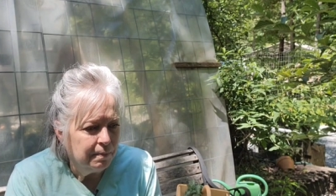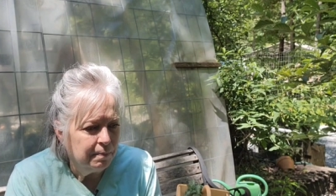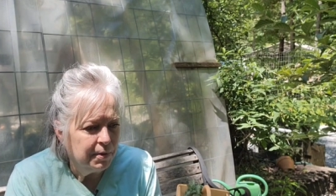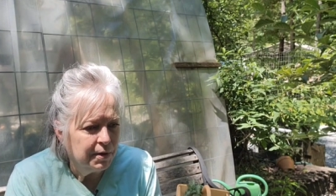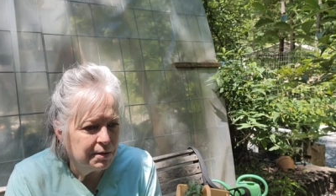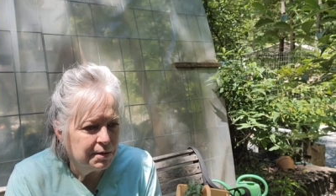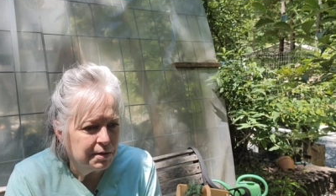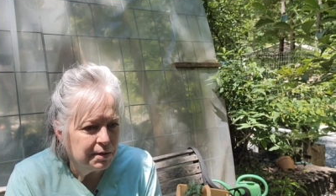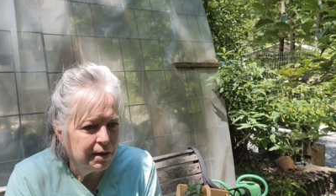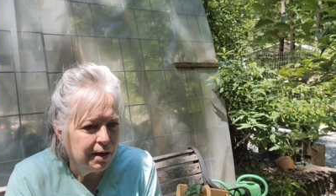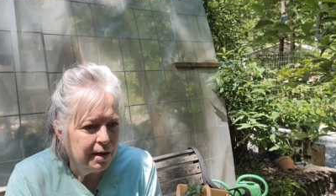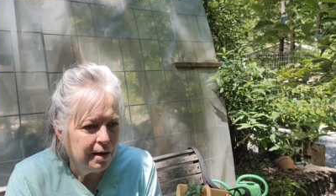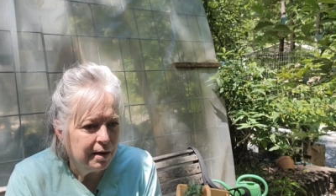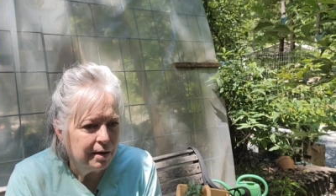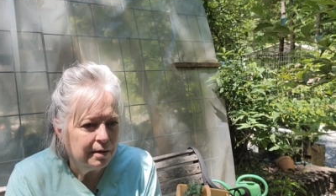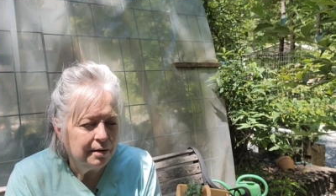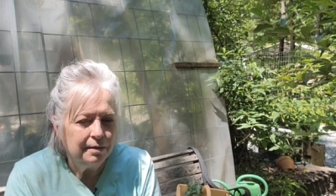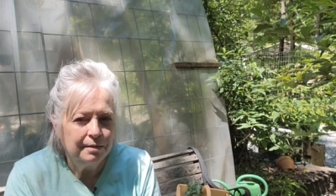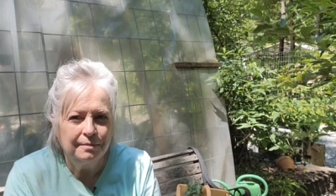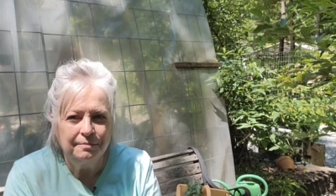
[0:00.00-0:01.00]
But
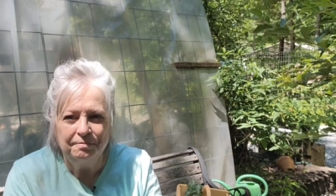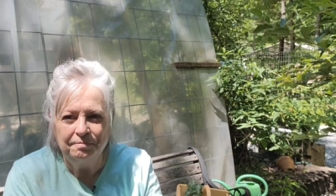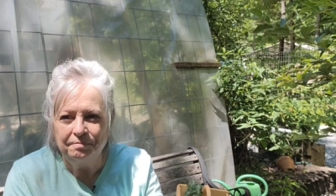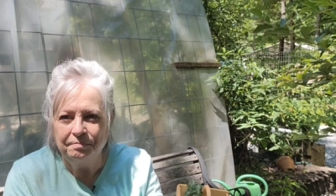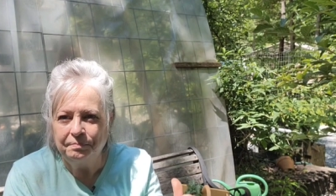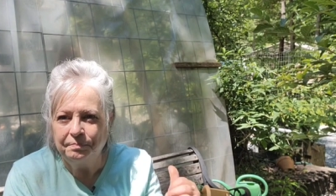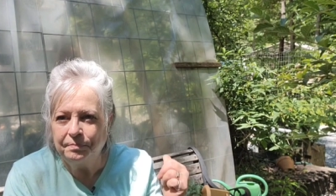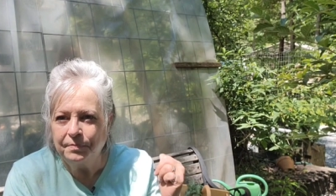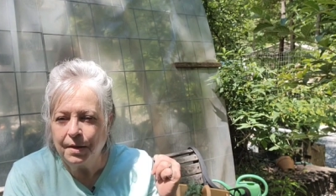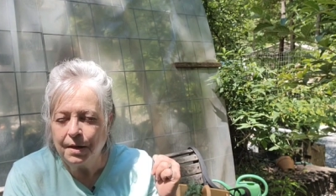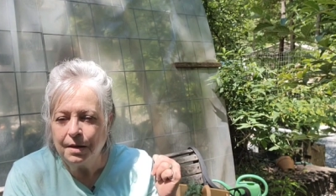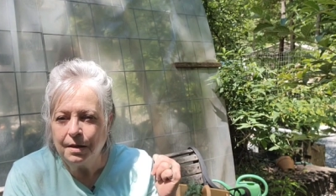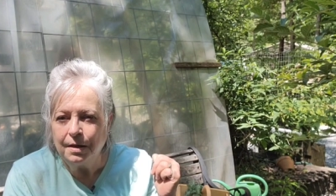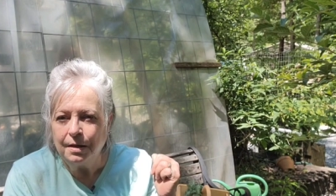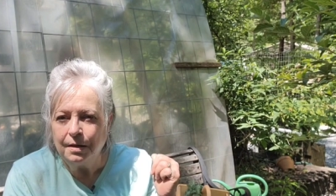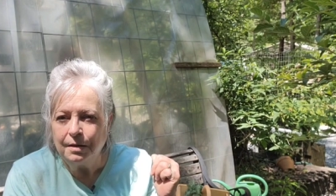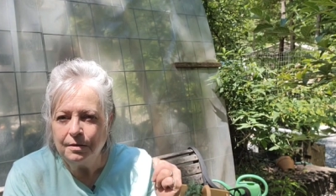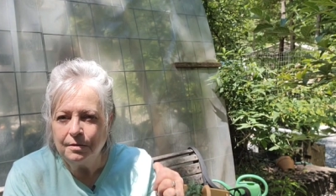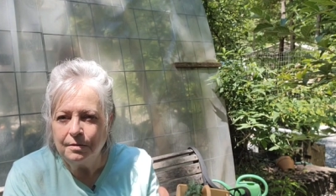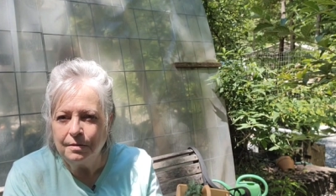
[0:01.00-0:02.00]
today,
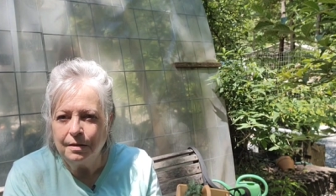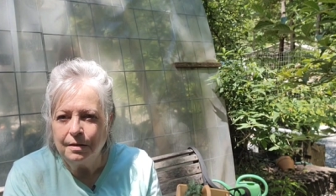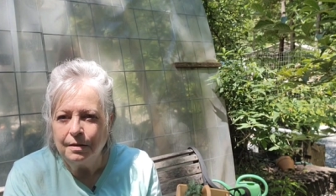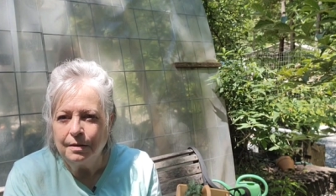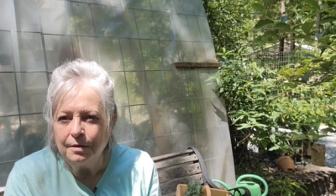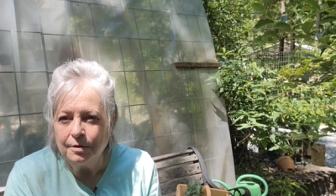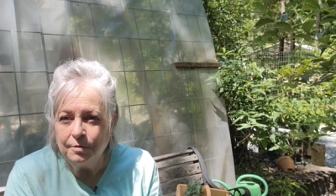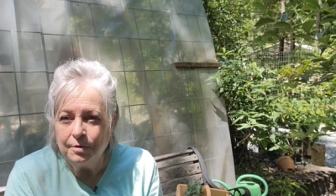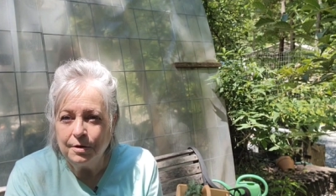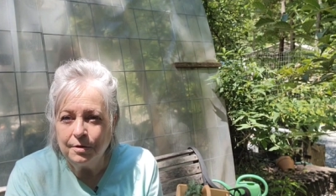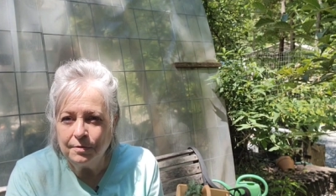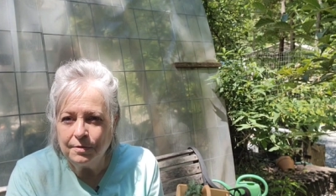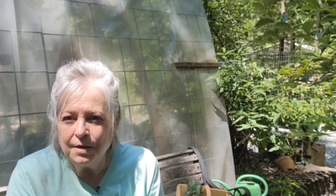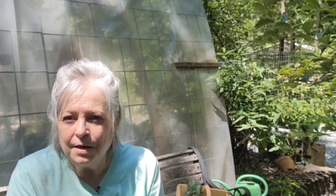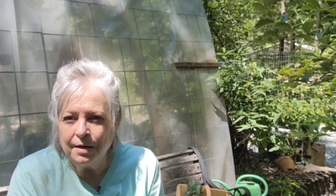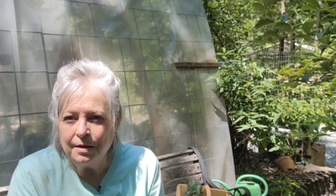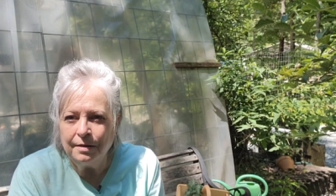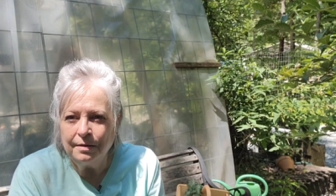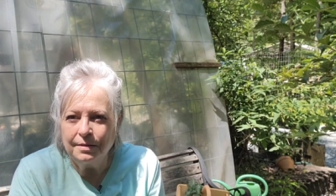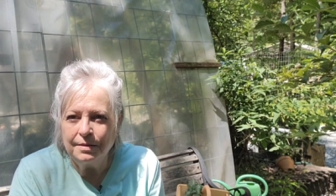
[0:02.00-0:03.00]
you hear
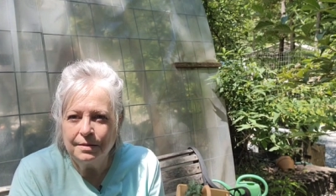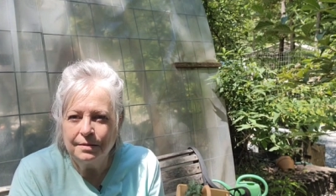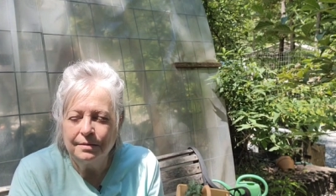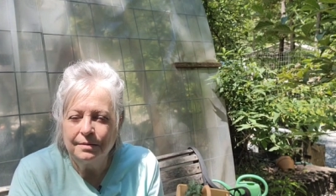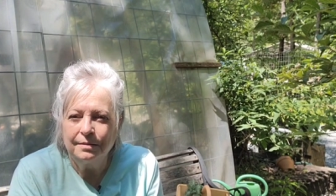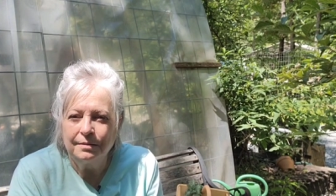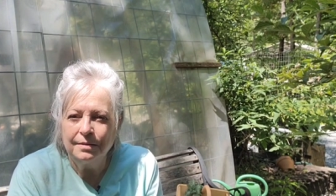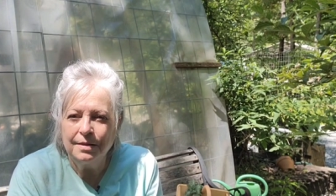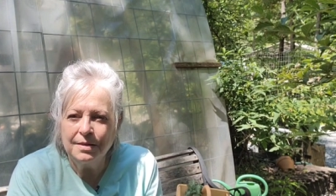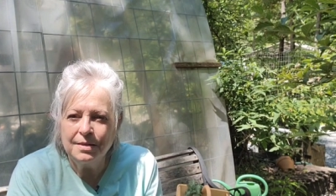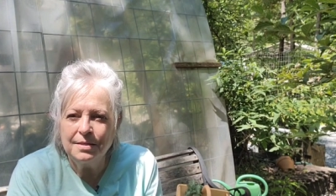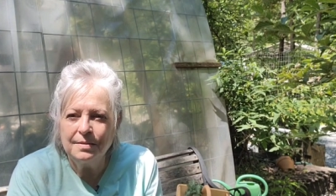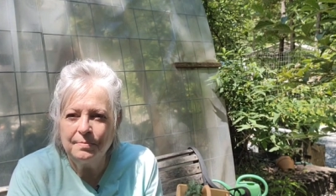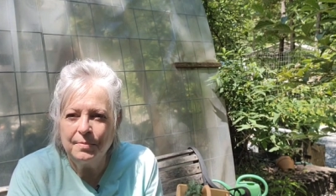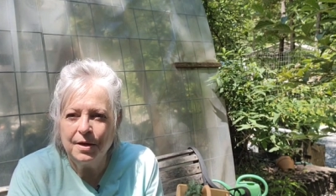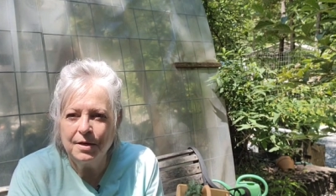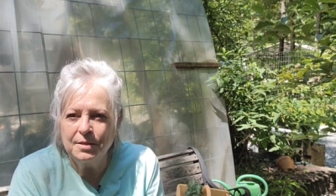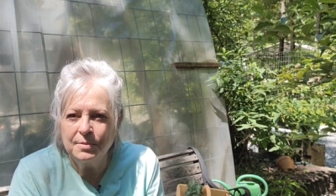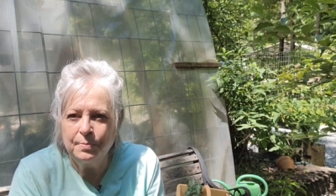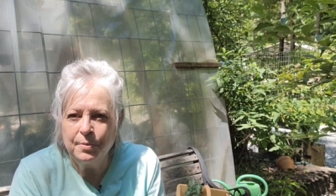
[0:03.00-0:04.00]
that? That's
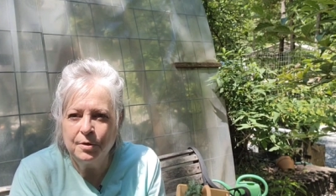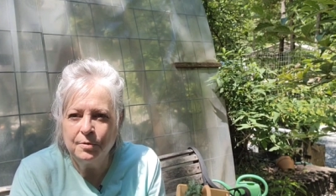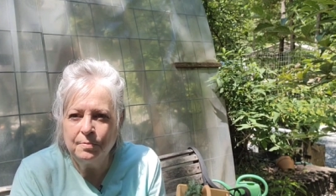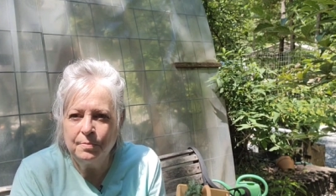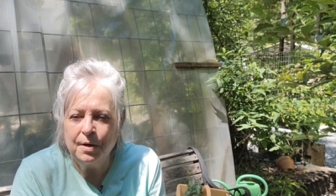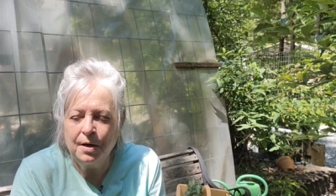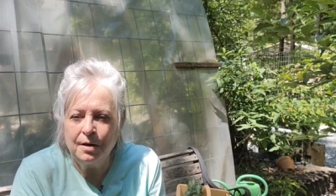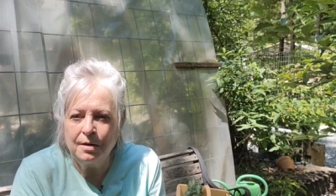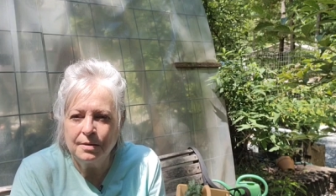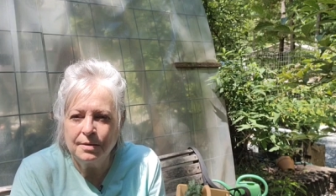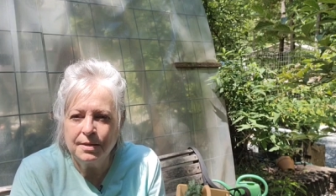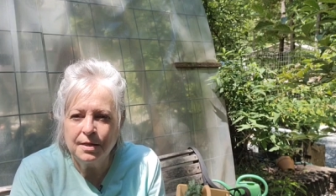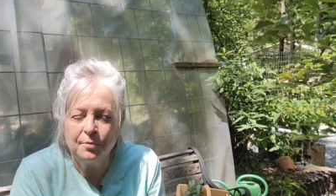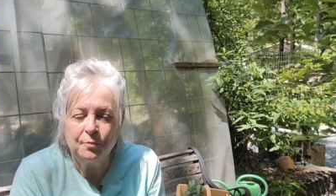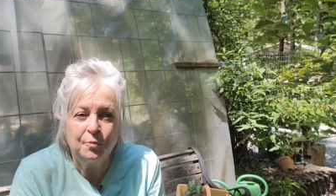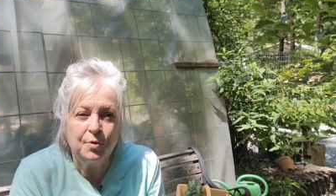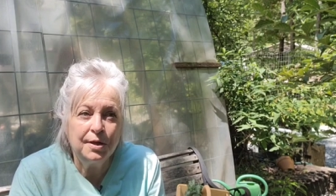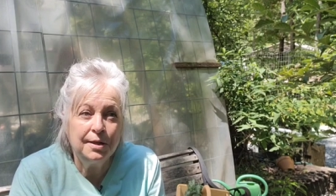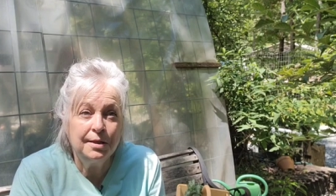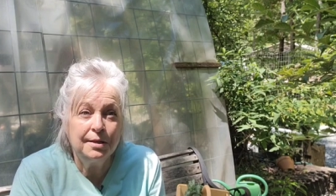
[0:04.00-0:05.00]
somebody's boombox
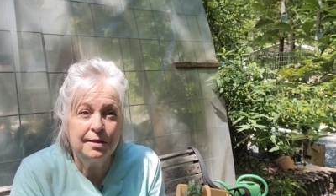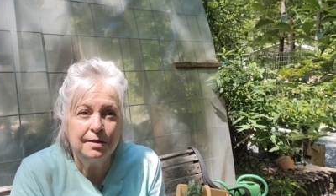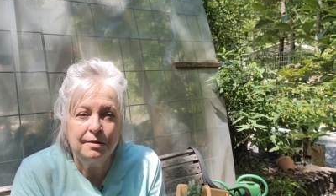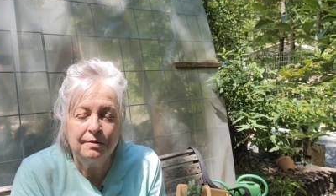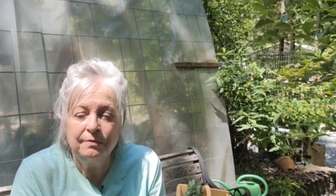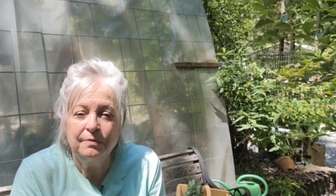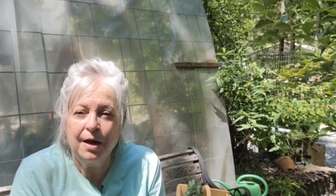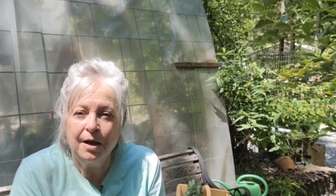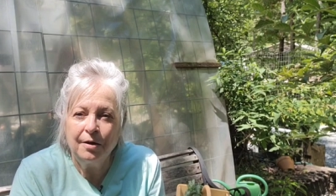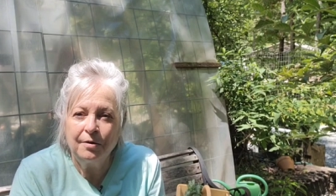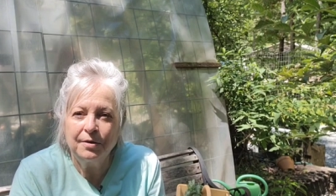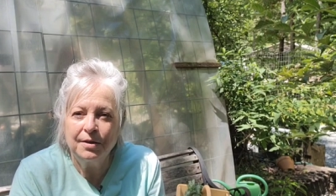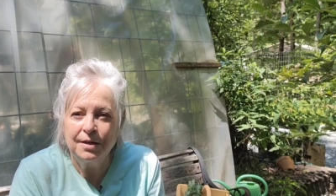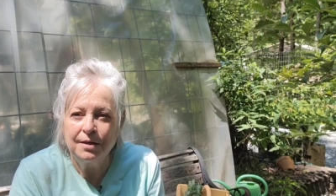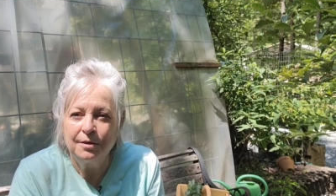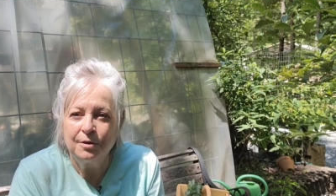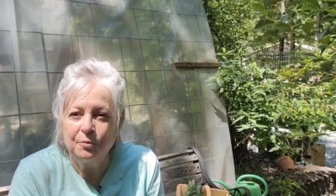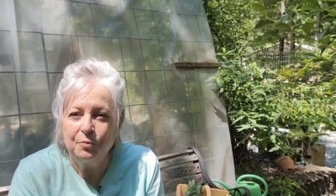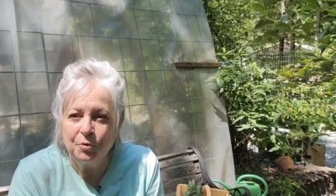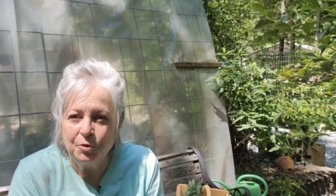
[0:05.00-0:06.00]
and we live out
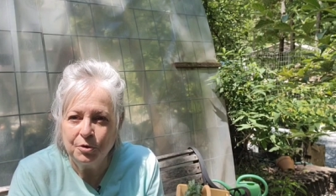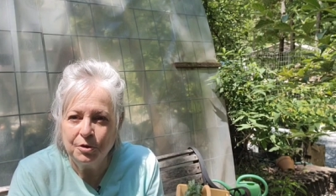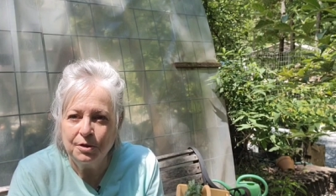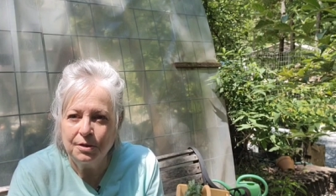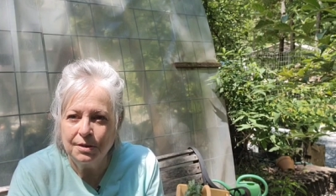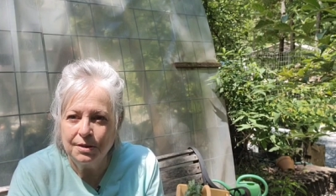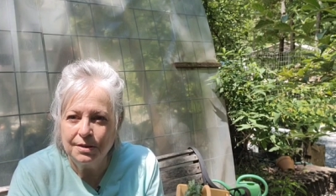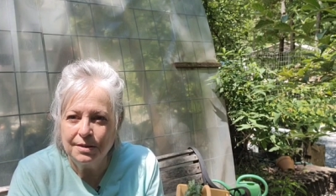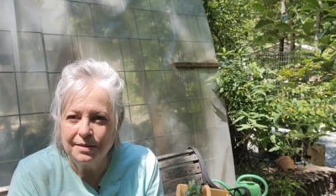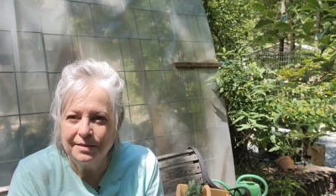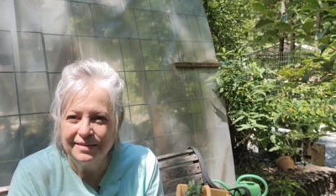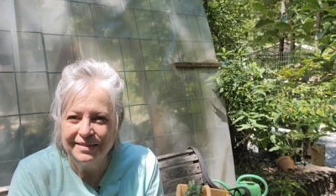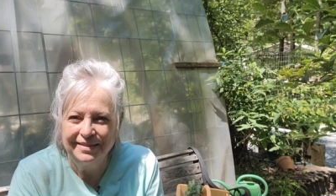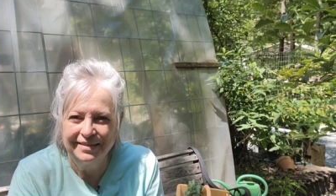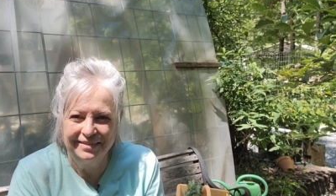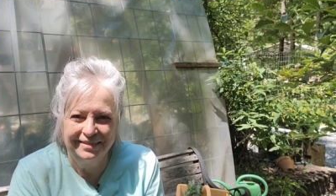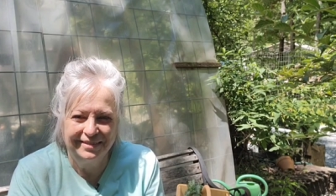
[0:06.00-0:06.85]
in the woods.